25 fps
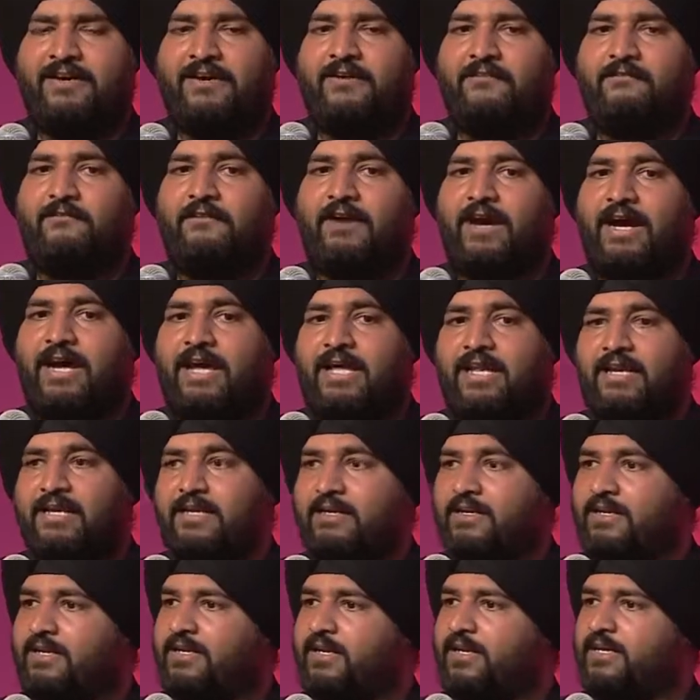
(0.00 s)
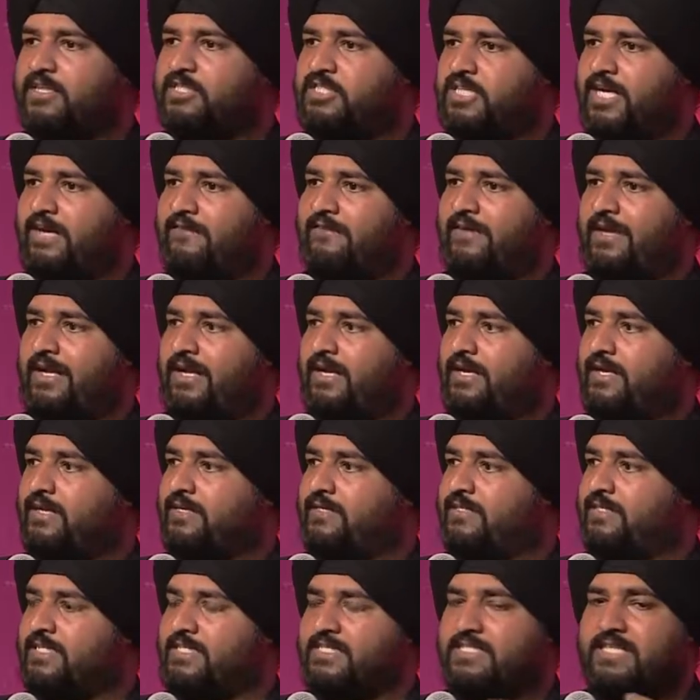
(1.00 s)
while
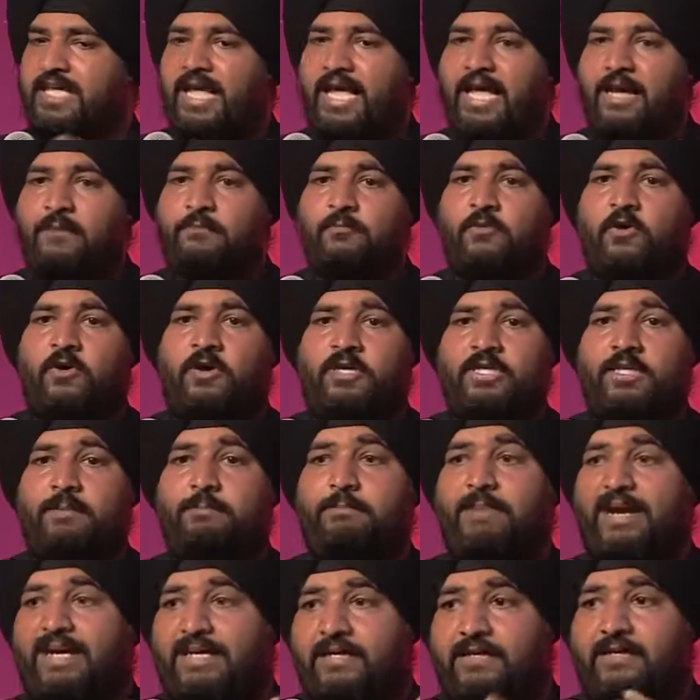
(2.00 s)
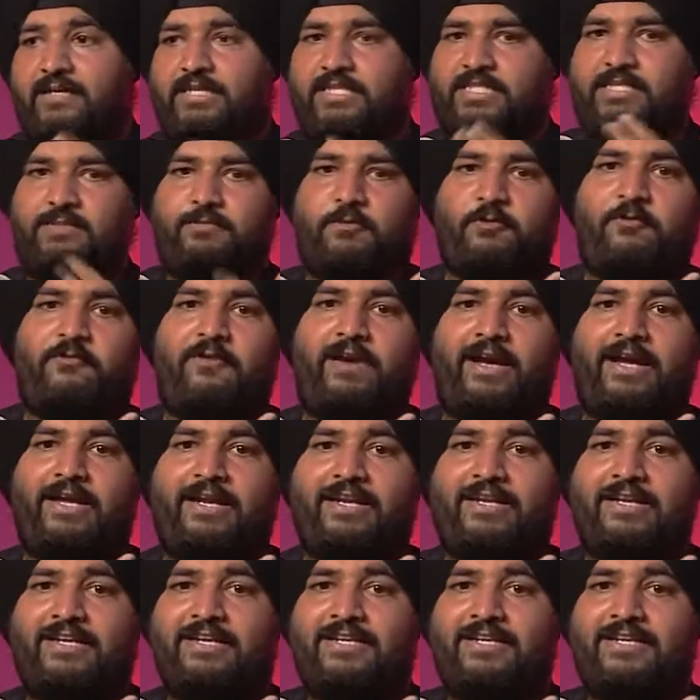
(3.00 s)
achieving the same or the better risk profile.